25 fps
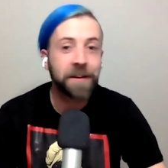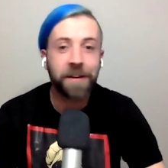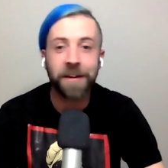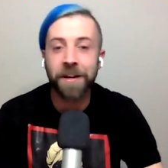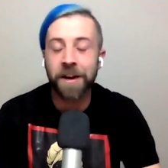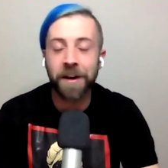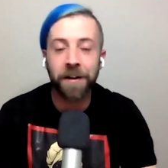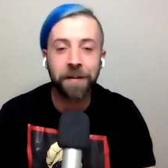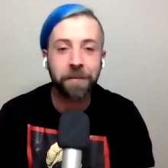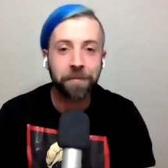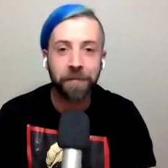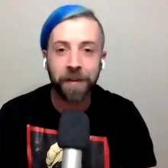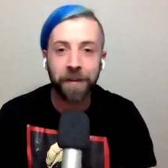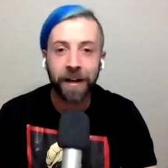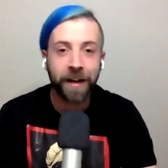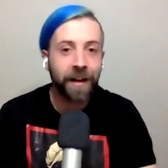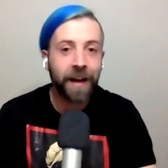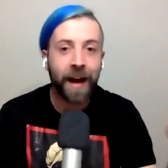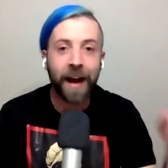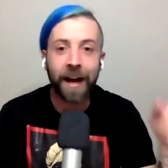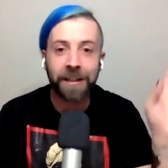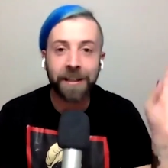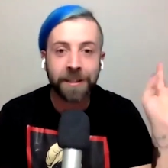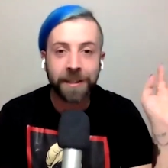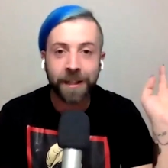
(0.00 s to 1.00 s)
You know,
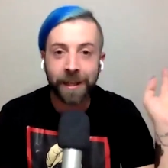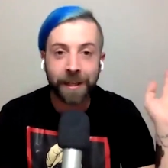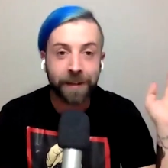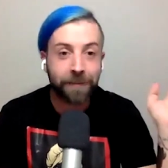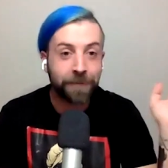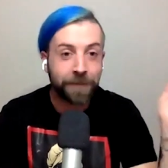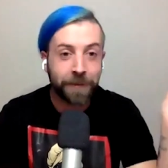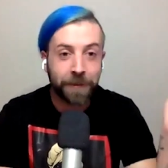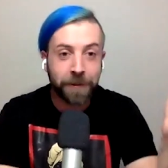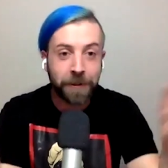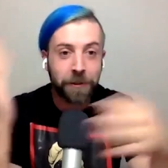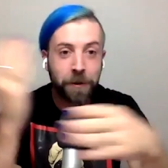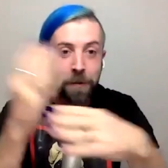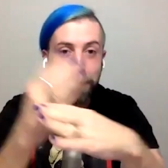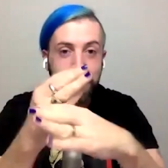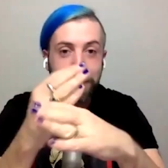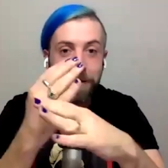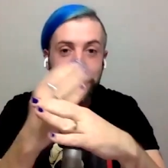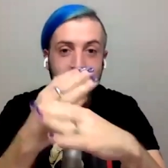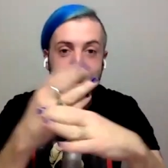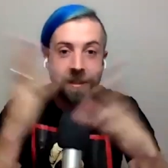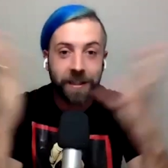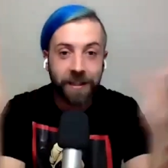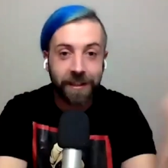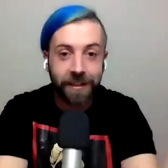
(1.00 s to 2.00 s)
hashtag future
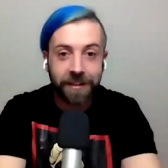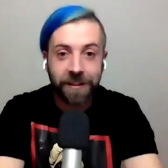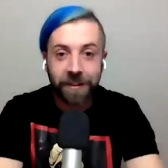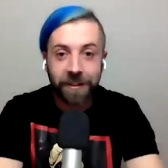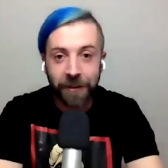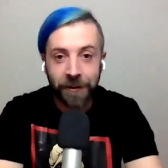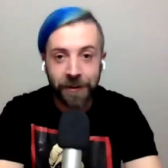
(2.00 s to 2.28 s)
opportunities.